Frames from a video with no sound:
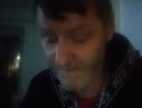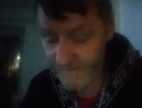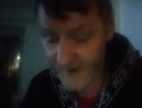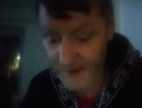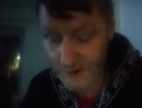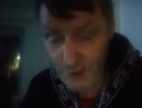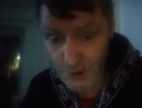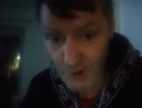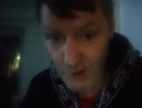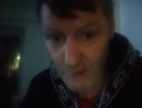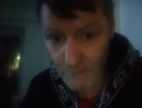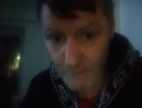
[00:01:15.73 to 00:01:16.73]
offended
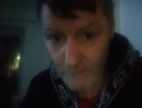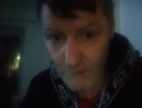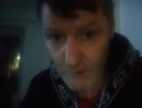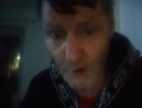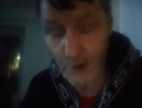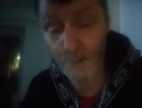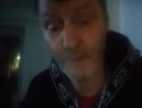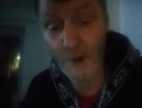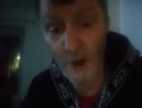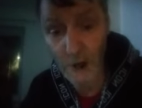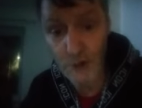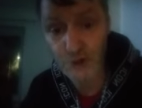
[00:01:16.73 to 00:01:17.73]
you, I
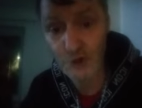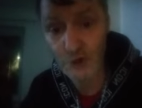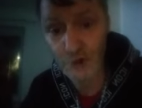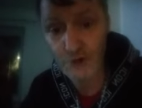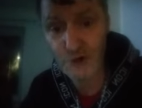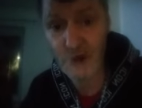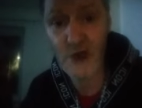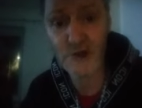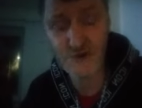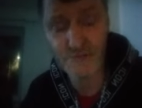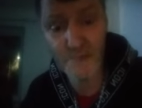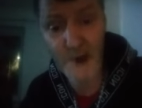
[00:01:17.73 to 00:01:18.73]
apologise
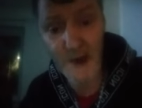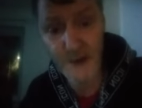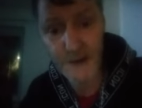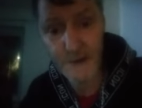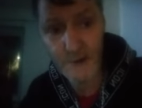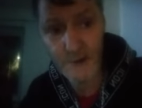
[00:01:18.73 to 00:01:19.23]
as a man.